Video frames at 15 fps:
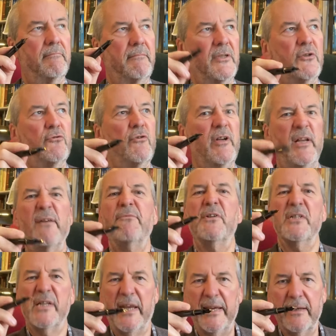Mystery
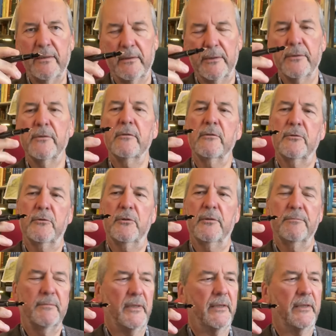Lovers England tour.